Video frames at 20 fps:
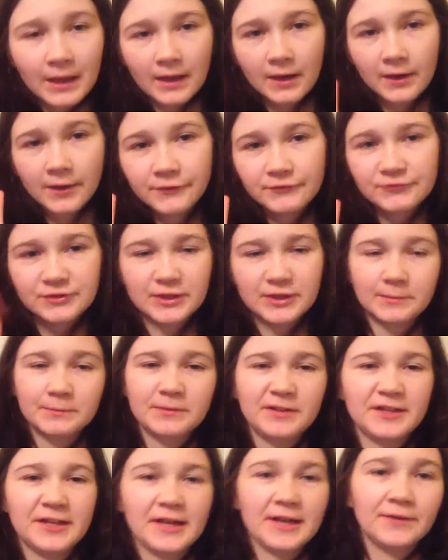Hopefully it can
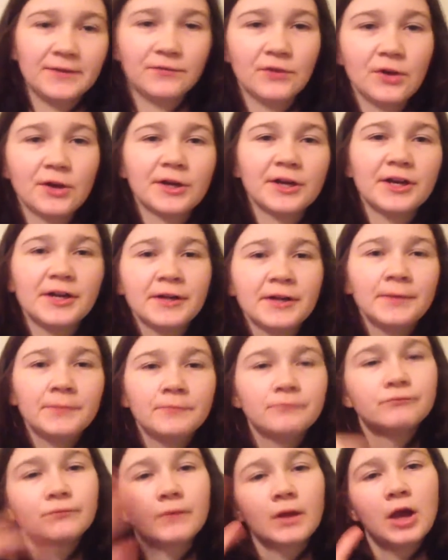be a daily vlogger.
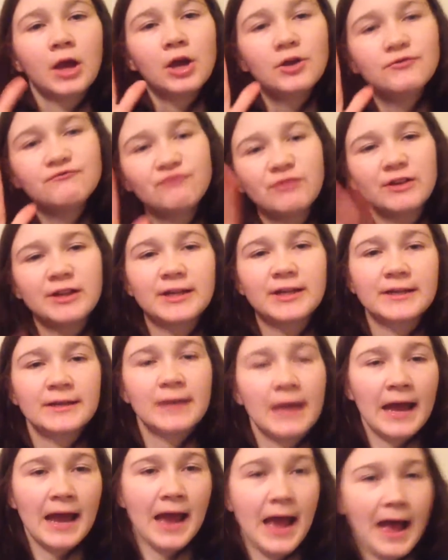Hopefully.
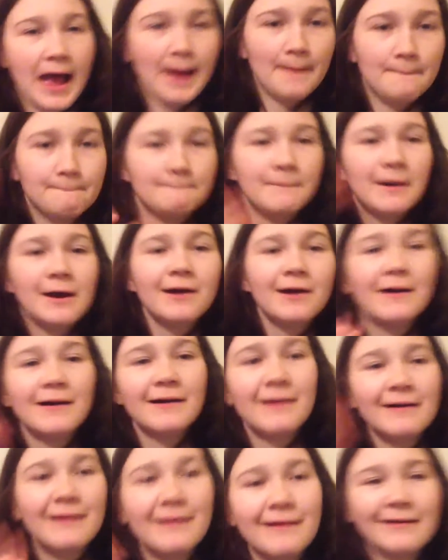And
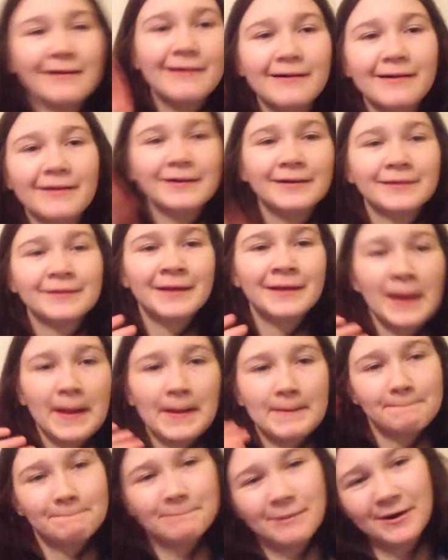bye.
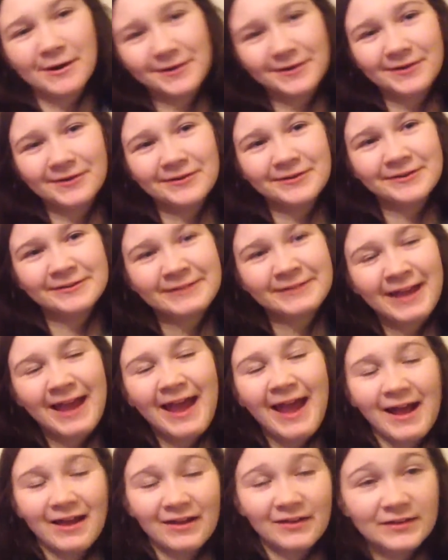Bye guys.
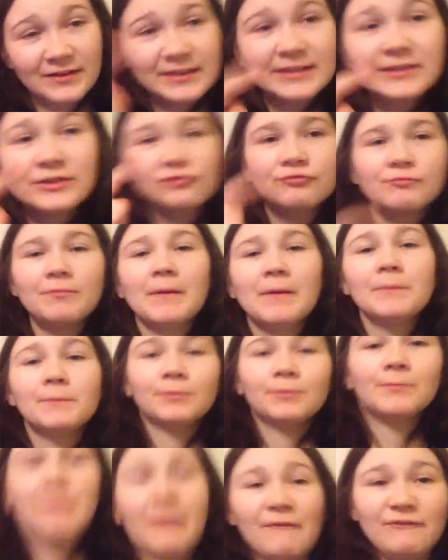And I need to remember
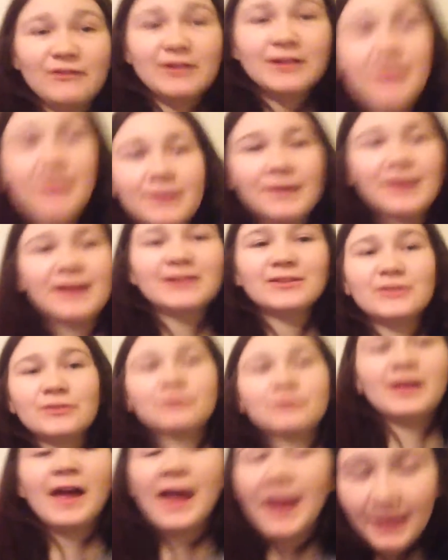to put my finger next
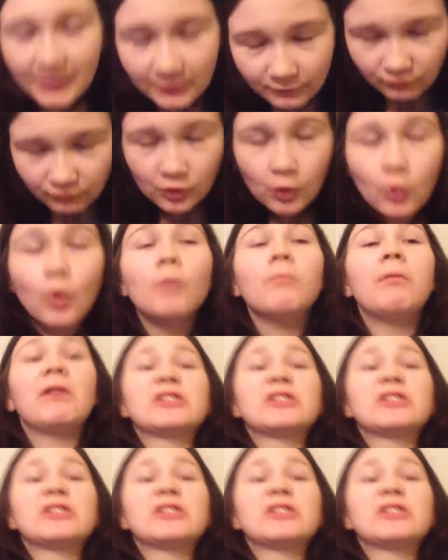to the end record